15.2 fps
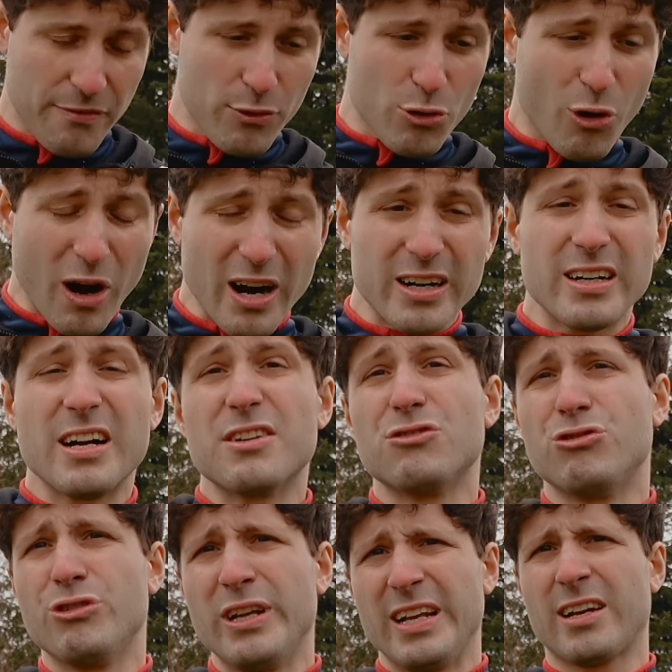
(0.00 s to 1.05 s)
if you are
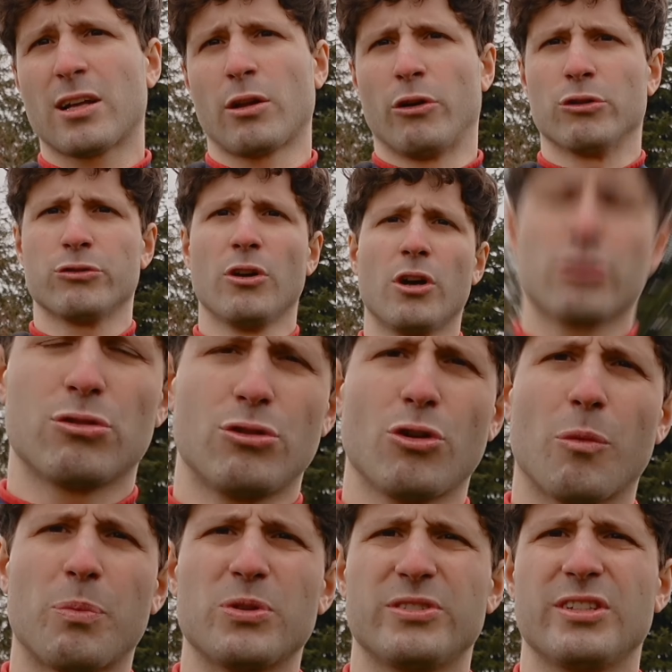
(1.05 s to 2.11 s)
really close to
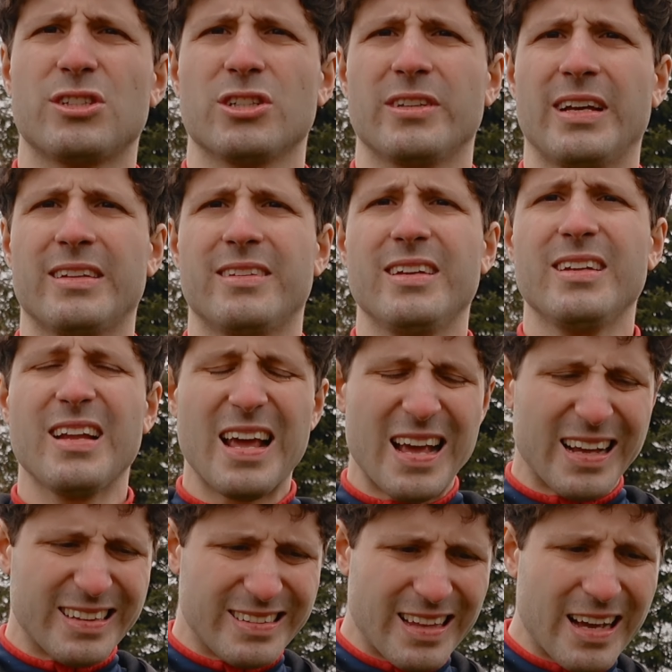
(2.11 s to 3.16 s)
the opposition 18,
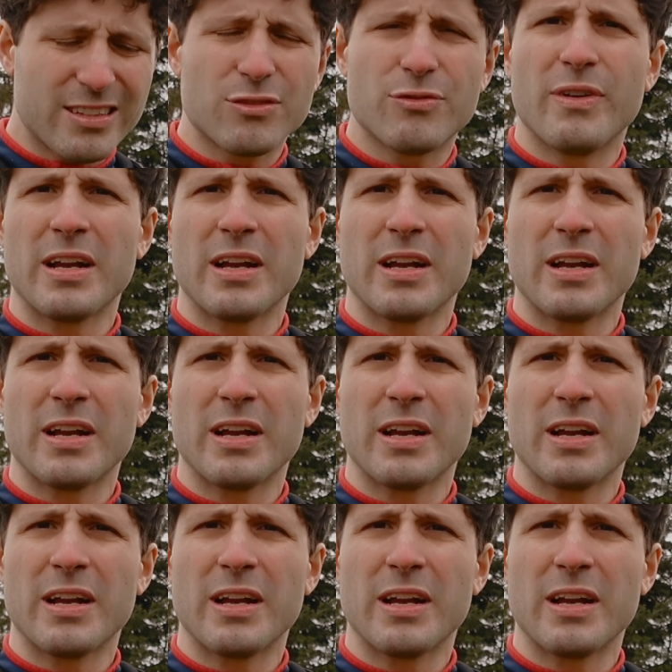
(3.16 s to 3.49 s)
that's